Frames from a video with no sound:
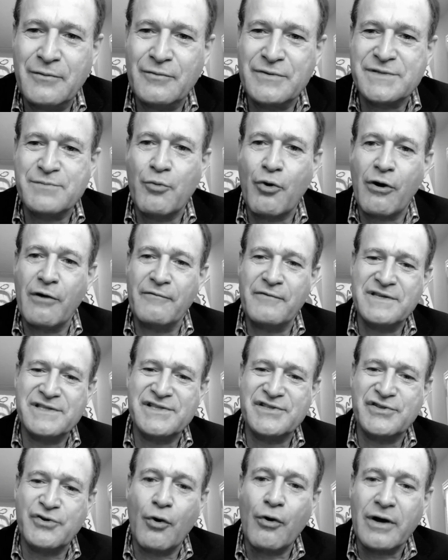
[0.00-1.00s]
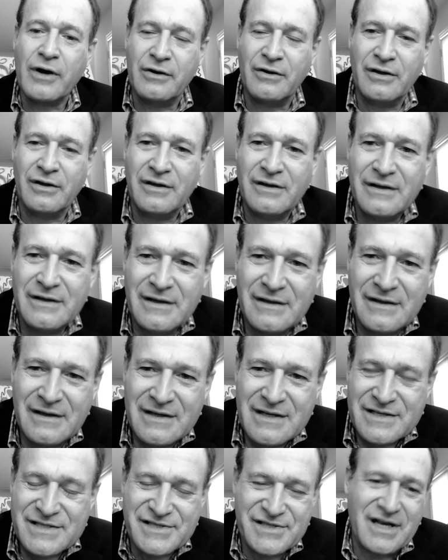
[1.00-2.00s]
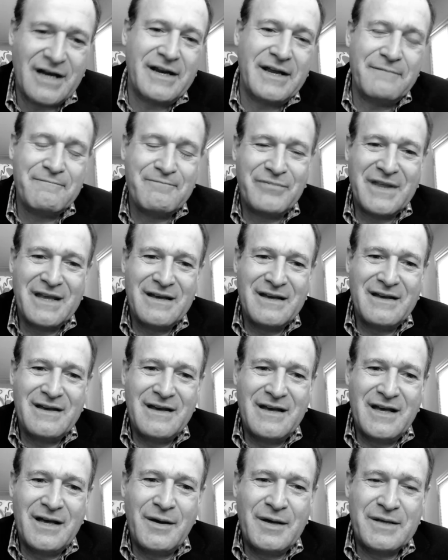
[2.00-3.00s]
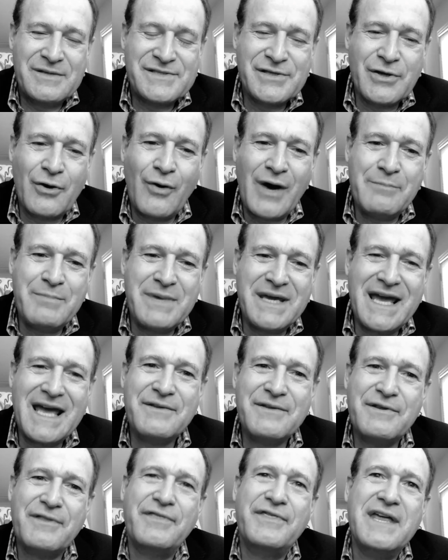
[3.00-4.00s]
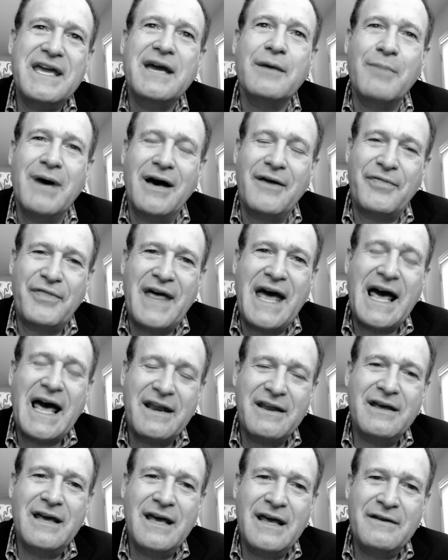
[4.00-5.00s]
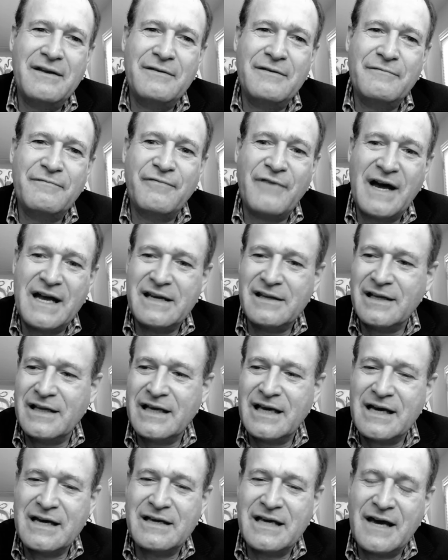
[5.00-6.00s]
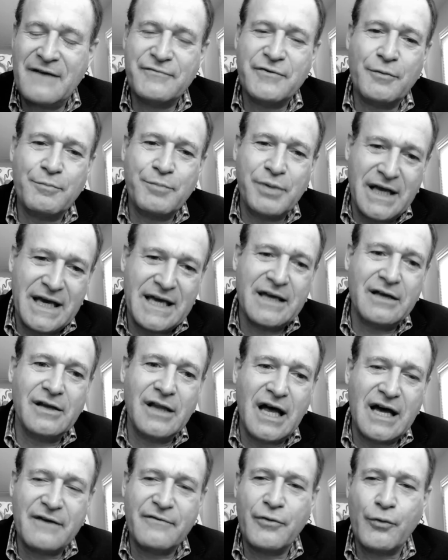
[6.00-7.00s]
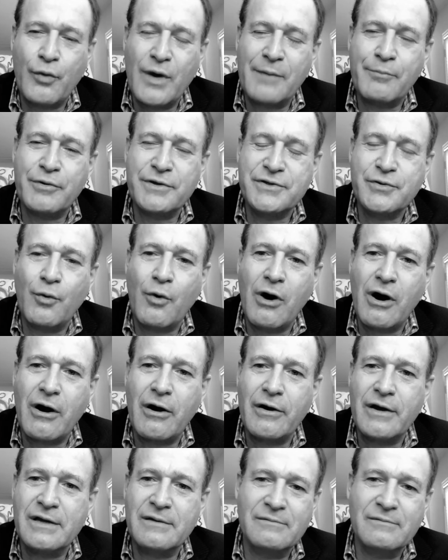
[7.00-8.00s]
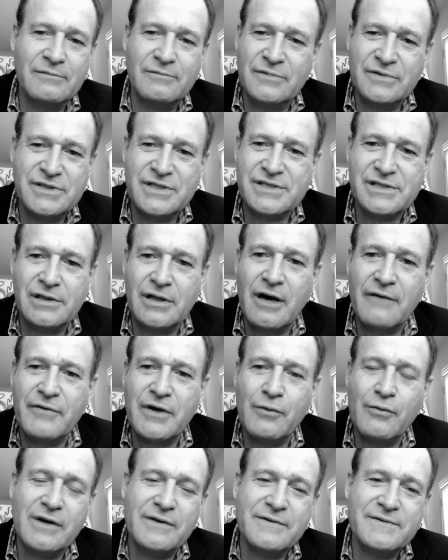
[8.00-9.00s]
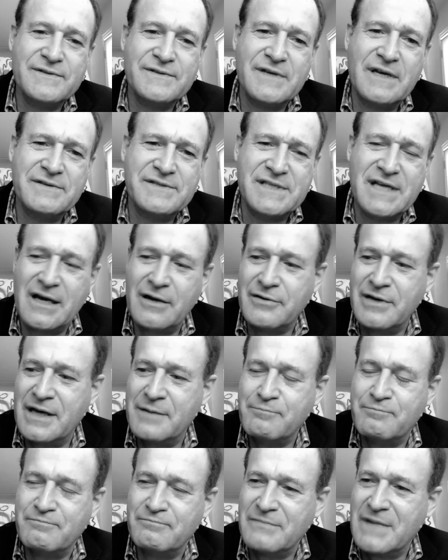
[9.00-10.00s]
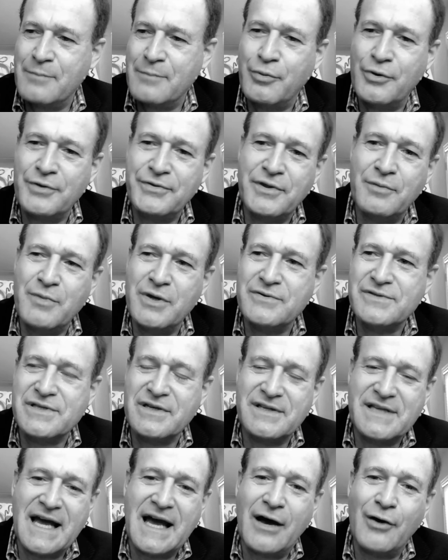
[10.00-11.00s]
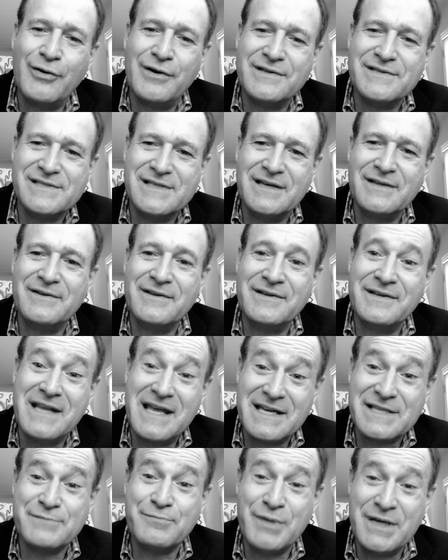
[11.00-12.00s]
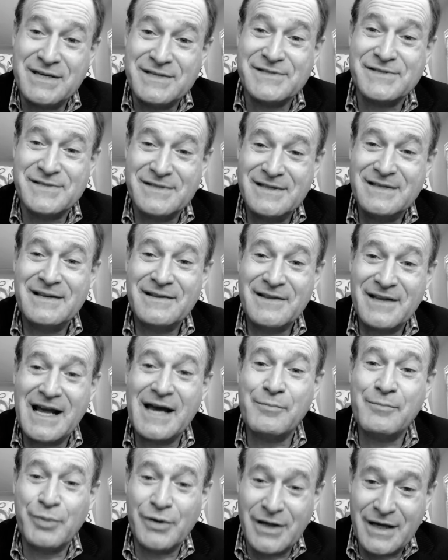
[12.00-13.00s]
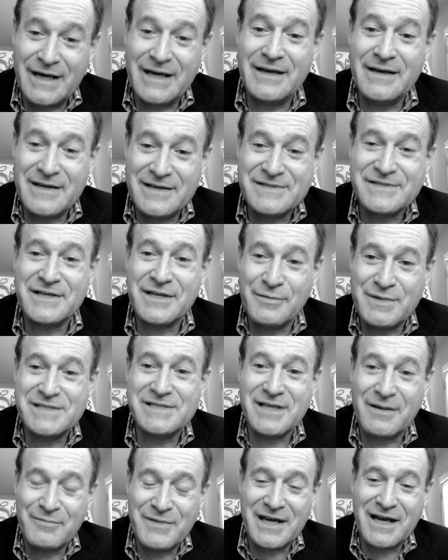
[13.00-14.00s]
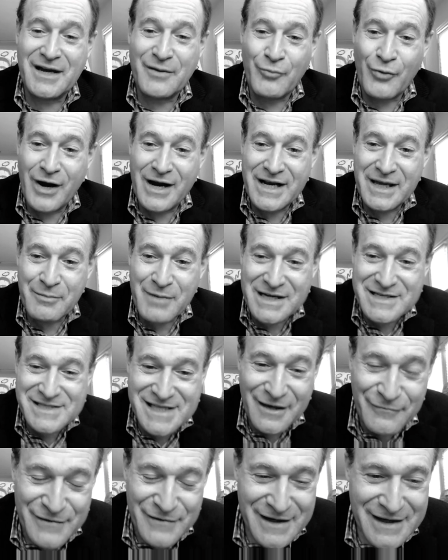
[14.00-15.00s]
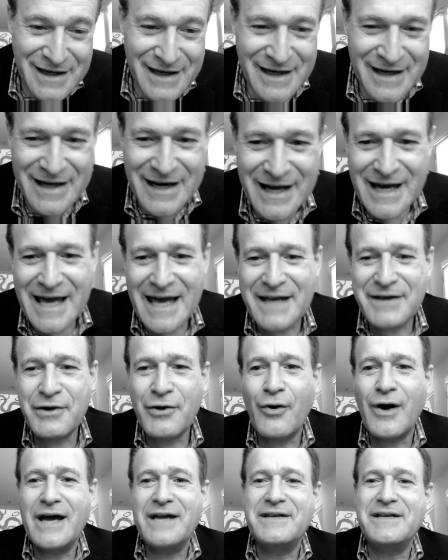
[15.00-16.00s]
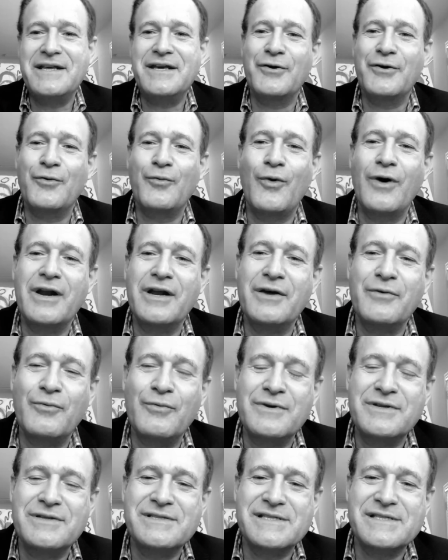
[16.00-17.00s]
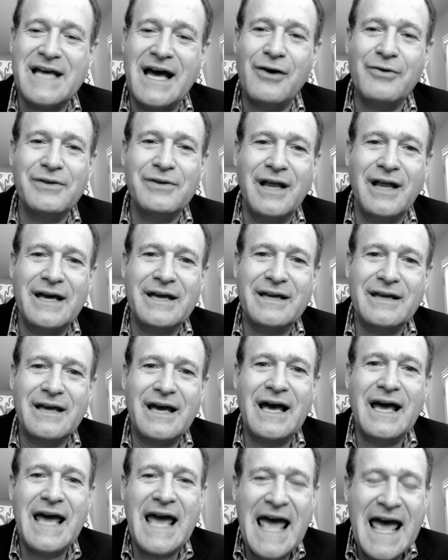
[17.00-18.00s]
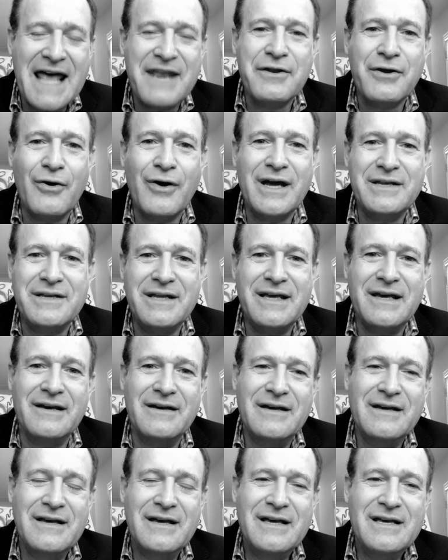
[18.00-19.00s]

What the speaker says: It was more of a historical study. So I began to think about that. And finally, after playing a lot of the repertoire and just loving what it was a sound, I put the music down and said, the next piece that I play is going to be something I'm writing myself. And I had no idea what it would sound like. I had no idea.